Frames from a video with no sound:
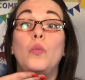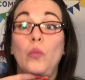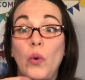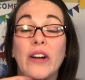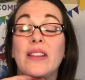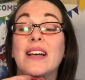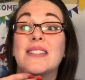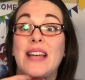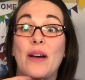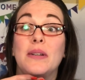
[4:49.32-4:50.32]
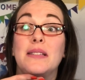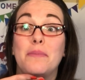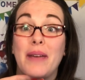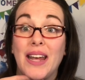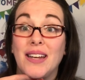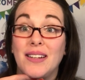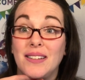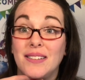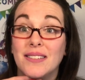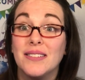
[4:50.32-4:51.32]
where that sound is made,
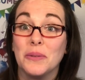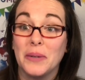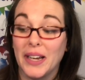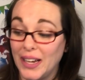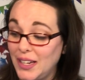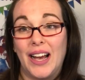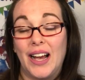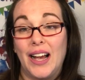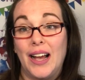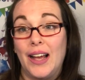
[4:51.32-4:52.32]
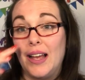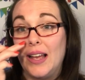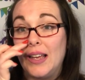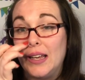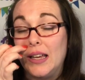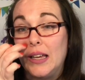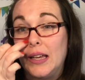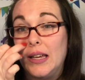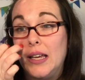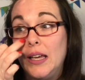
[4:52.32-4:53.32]
okay?
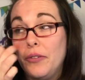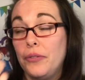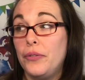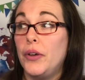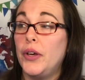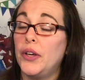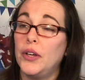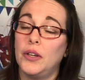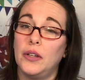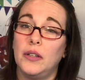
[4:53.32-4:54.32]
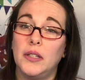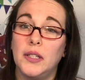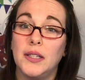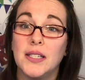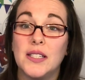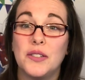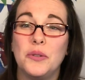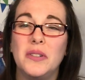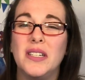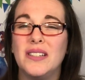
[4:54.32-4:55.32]
If the
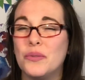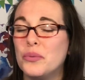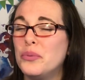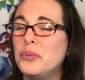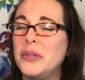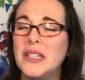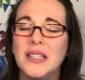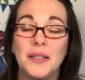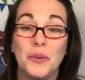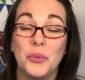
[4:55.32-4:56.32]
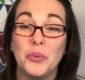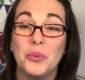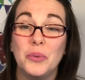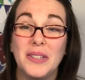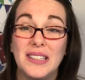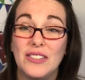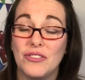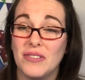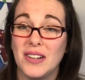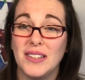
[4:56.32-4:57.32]
student is really, really
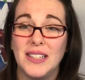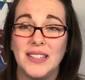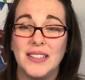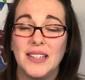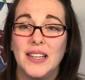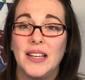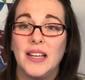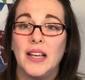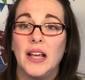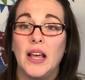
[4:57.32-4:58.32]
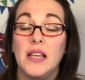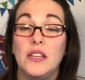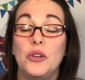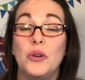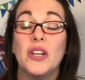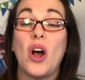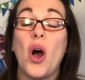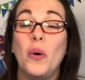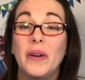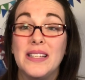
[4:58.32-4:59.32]
struggling, you can
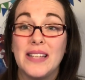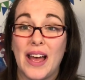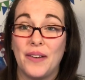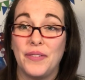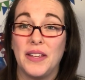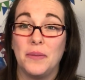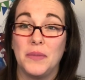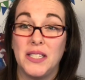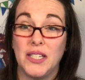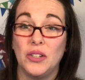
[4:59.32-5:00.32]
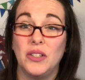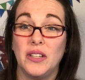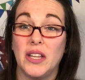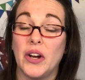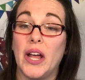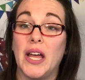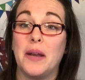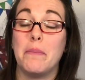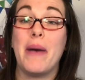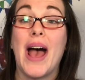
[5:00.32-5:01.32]
always have them tilt their head
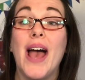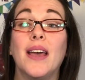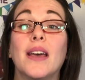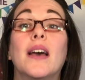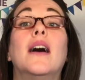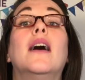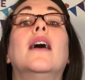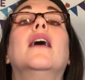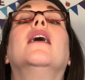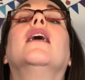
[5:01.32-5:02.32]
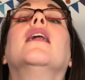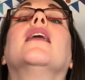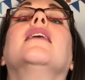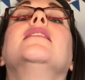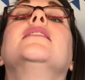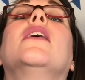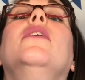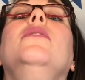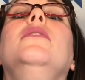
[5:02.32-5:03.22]
back, like so,